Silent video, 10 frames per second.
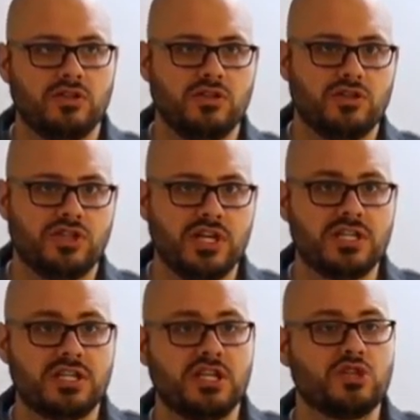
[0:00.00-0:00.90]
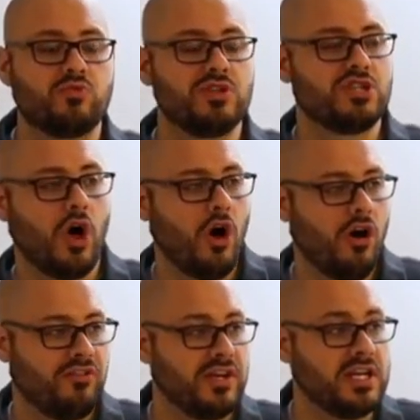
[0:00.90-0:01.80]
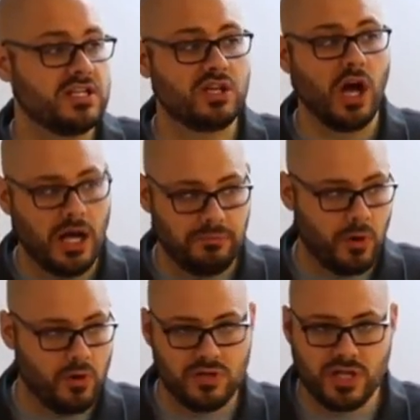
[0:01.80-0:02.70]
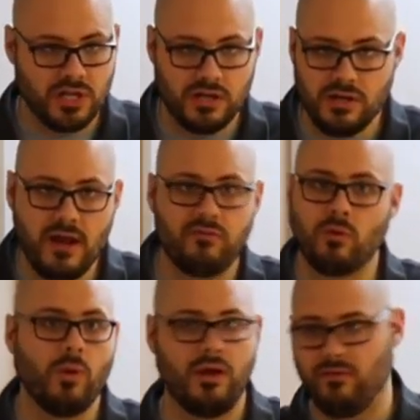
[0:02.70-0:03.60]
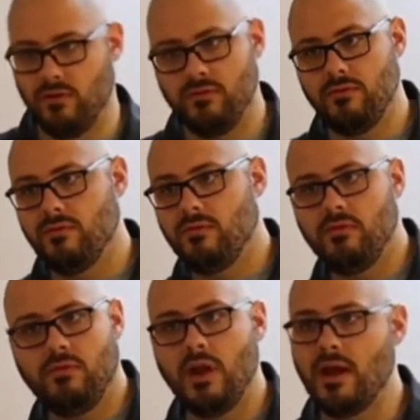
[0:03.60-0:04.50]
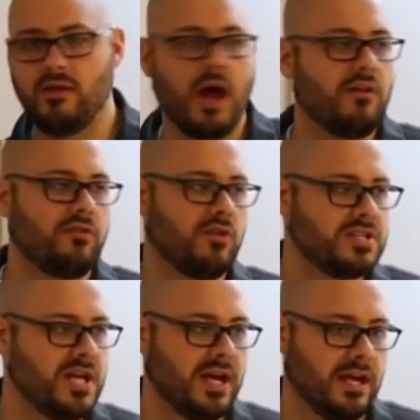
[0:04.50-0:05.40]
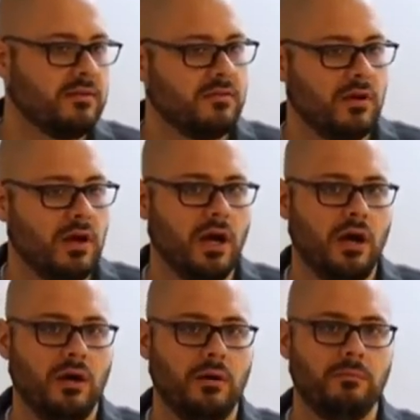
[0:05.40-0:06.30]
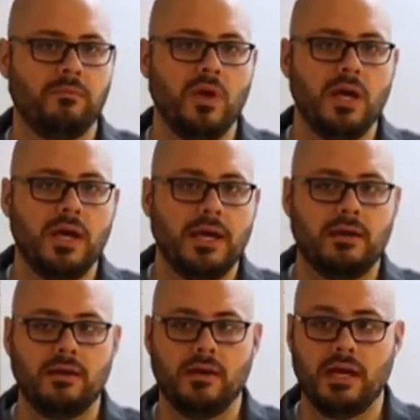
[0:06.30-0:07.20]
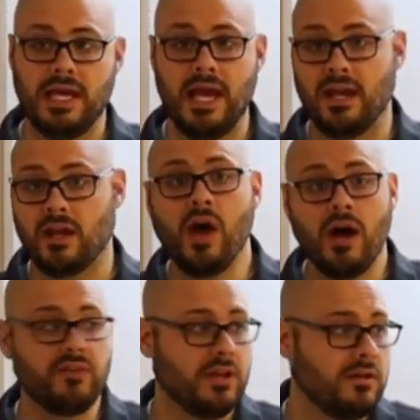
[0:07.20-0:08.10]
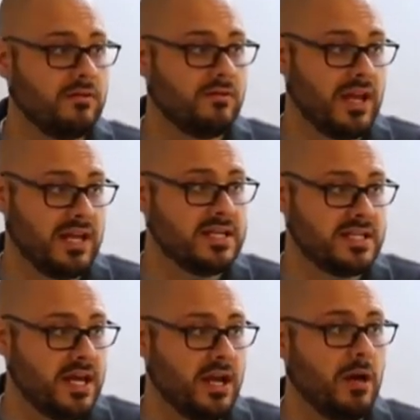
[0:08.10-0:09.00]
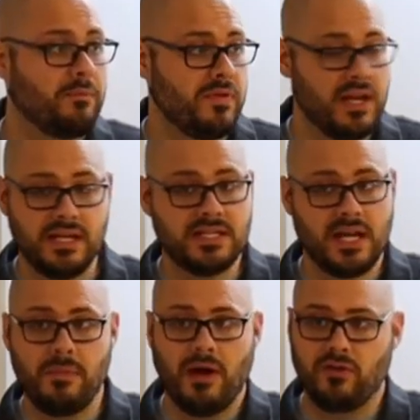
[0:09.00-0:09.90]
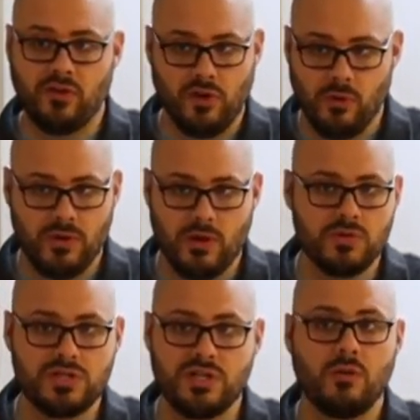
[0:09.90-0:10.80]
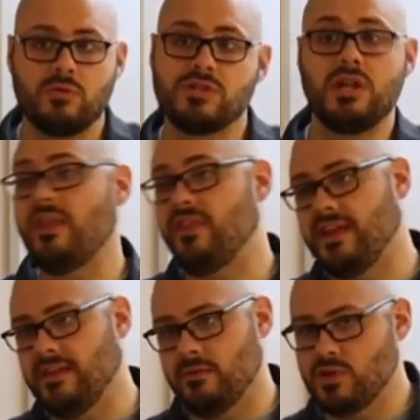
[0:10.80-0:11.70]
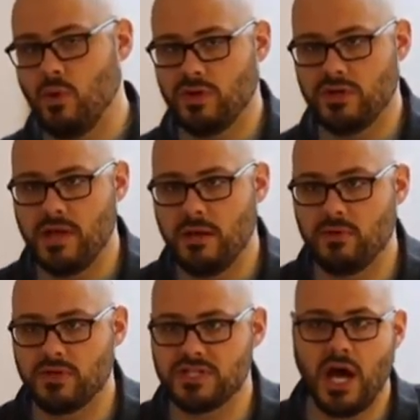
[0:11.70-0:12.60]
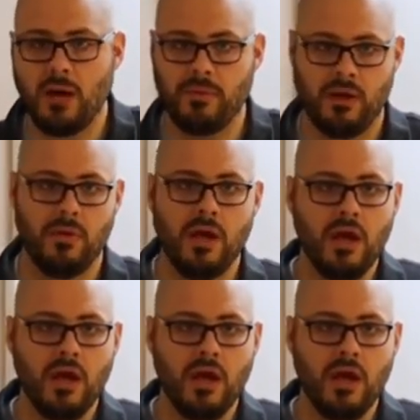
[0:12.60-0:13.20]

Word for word: Jesus's resolve in his God person never wavered, ne not for a second. Um, he had a covenant that he set up and that he set about to do, and there was there was nothing that was going to be able to stop him.